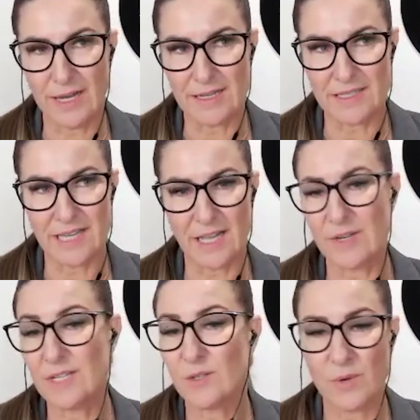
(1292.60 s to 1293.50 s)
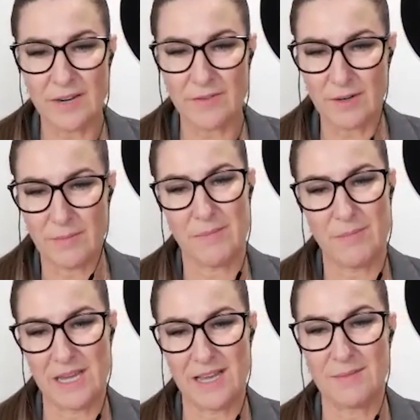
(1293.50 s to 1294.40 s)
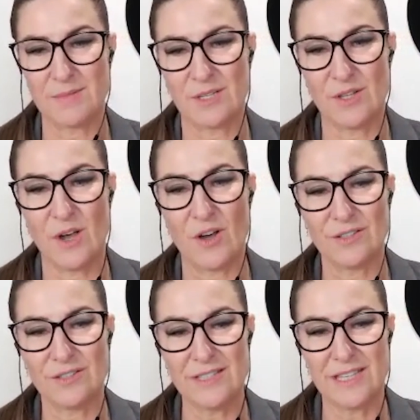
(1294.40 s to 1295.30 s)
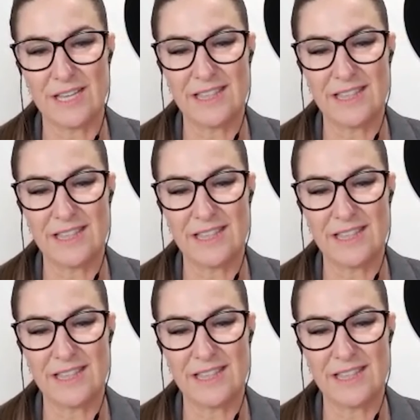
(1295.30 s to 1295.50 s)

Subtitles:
salaries or whatever it might be comes along, that